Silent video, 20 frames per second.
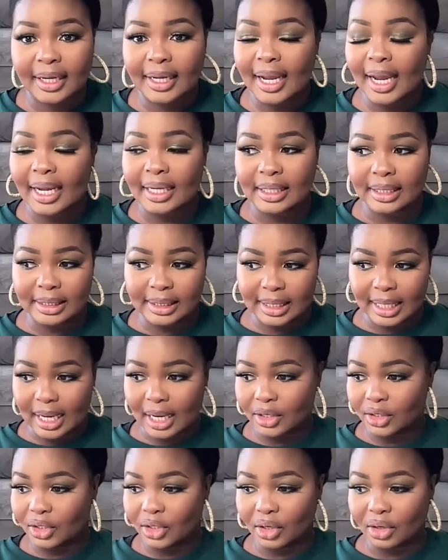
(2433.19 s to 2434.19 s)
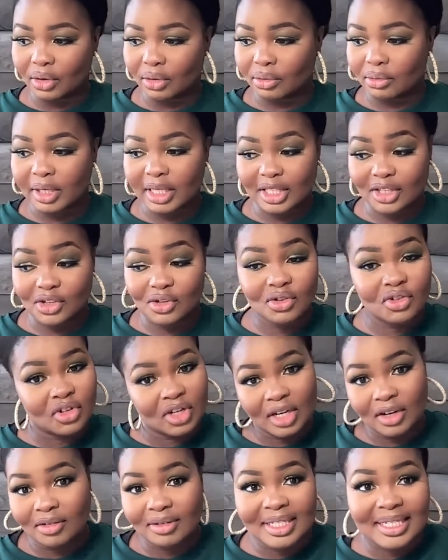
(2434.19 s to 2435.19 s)
And, it's
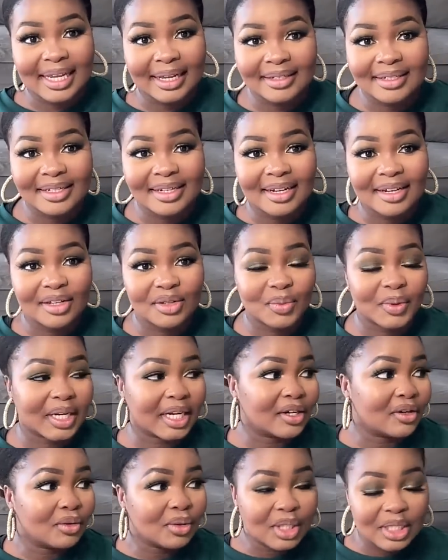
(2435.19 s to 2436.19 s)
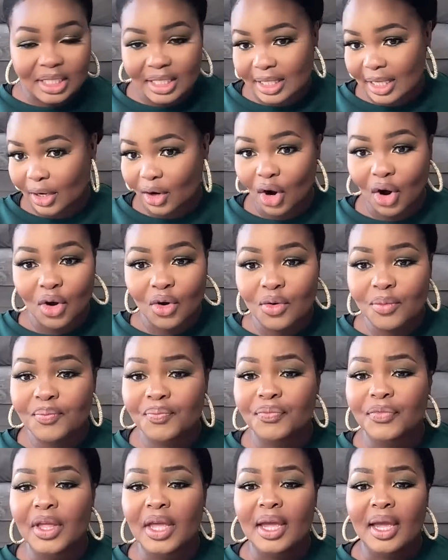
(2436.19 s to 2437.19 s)
usually on Saturdays when I know Dizzy's at home